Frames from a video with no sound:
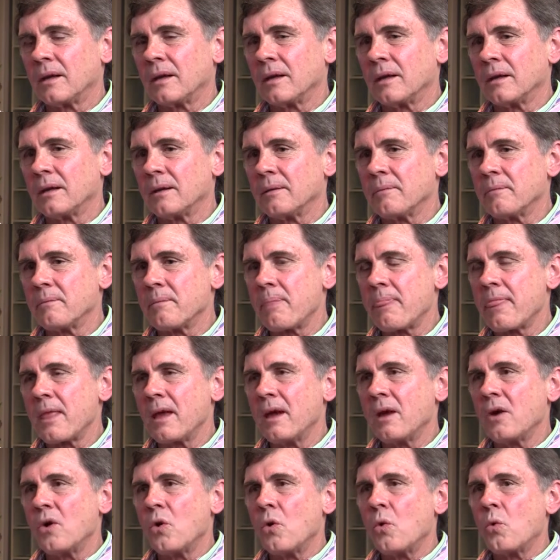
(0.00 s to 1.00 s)

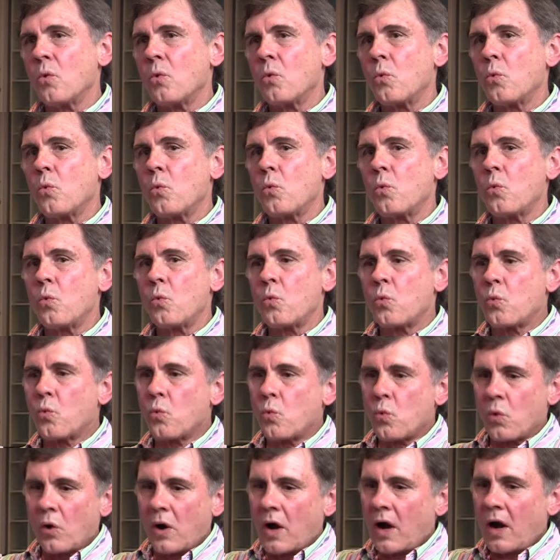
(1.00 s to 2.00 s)

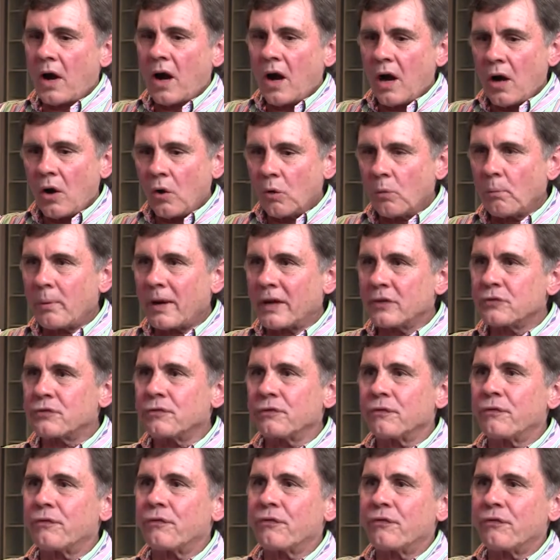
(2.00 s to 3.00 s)
A whole bunch
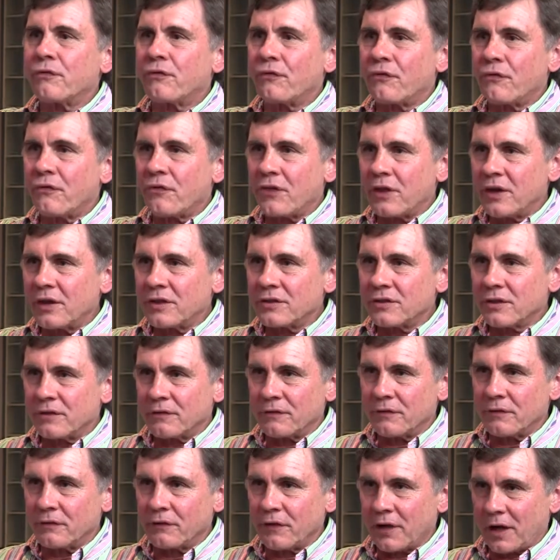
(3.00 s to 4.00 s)
of things that
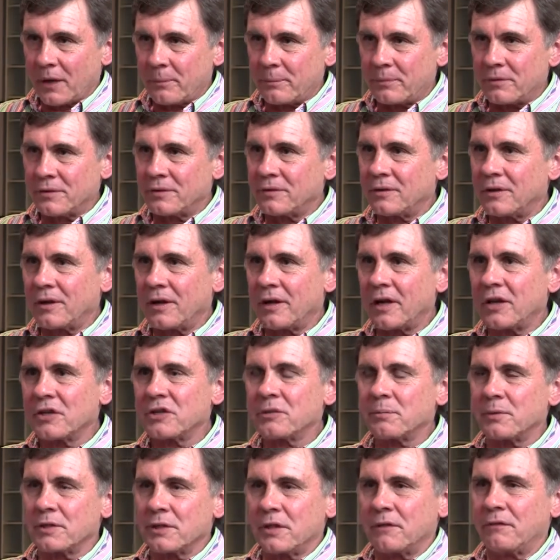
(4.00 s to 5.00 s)
have developed. I don't
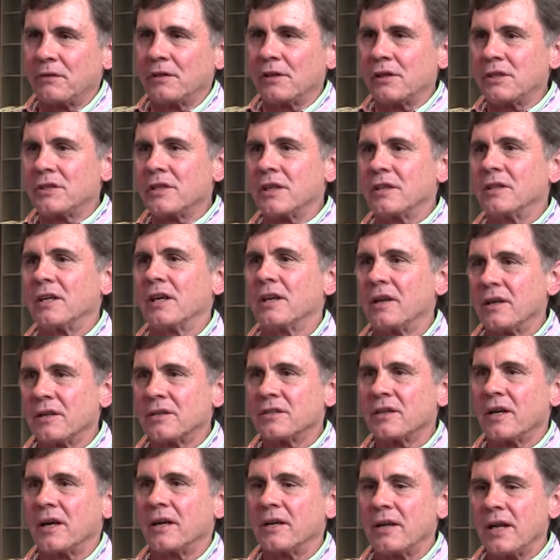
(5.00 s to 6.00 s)
specifically sit down
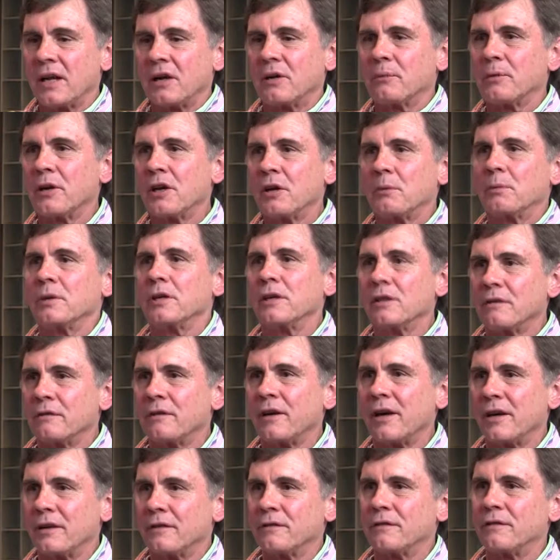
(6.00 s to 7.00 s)
and say, now I'm going to be
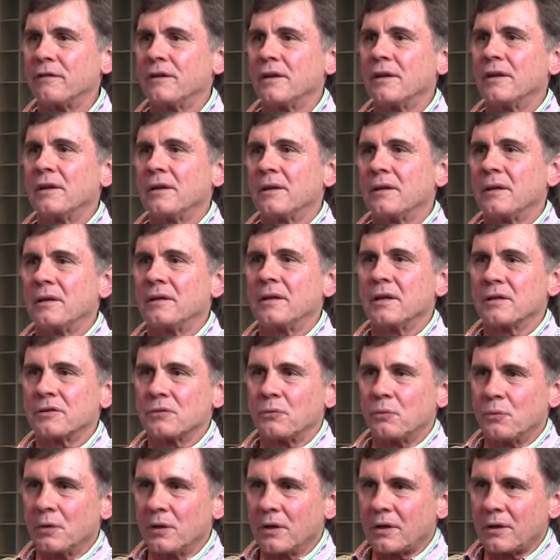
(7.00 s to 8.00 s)
innovative. It
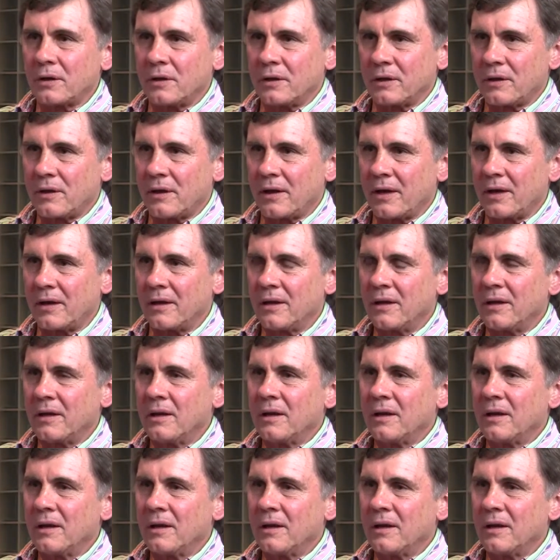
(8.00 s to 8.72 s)
doesn't work like that.